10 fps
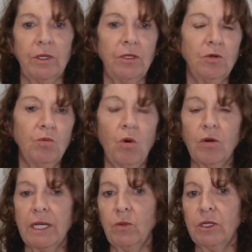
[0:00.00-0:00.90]
whether you're
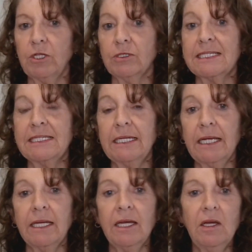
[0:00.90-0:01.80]
walking, whether you're
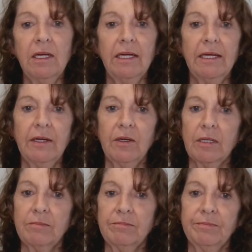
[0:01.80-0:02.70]
sitting,
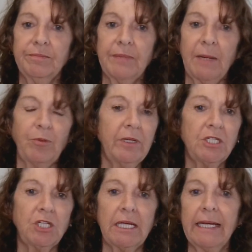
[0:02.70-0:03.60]

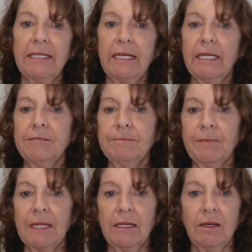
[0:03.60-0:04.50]
appreciating